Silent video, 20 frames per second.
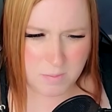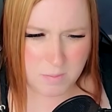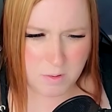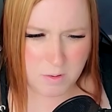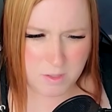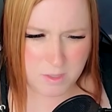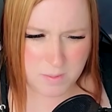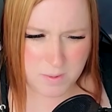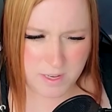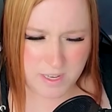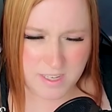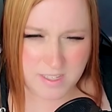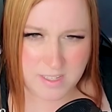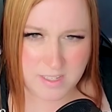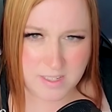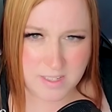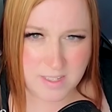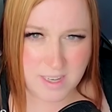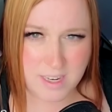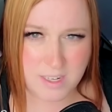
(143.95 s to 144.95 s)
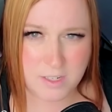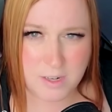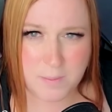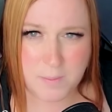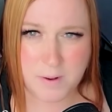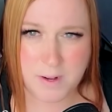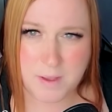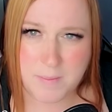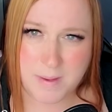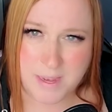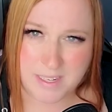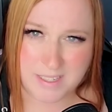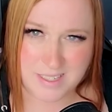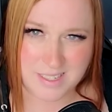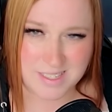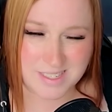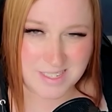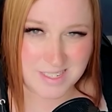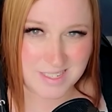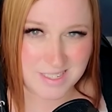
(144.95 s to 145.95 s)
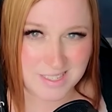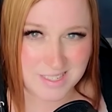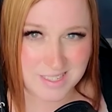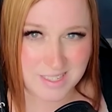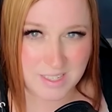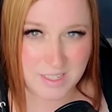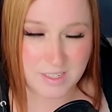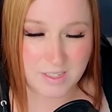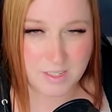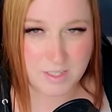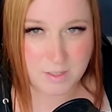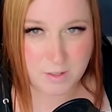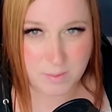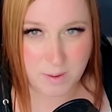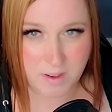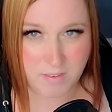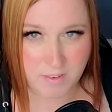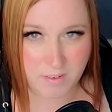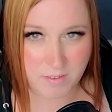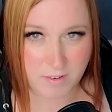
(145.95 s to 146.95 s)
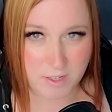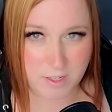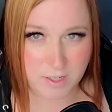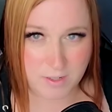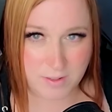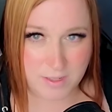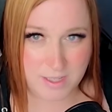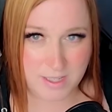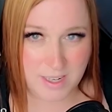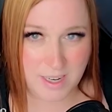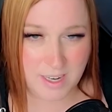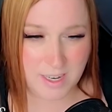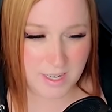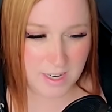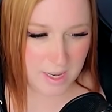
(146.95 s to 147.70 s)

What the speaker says: mostly because it's actually pretty balanced, and the Gloomhaven version was not.